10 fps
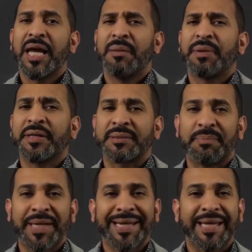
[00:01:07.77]
because
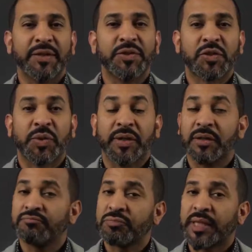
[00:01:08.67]
many that use
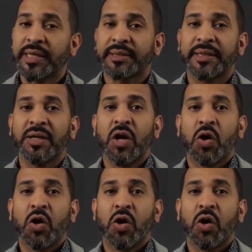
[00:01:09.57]
Twitter, LinkedIn,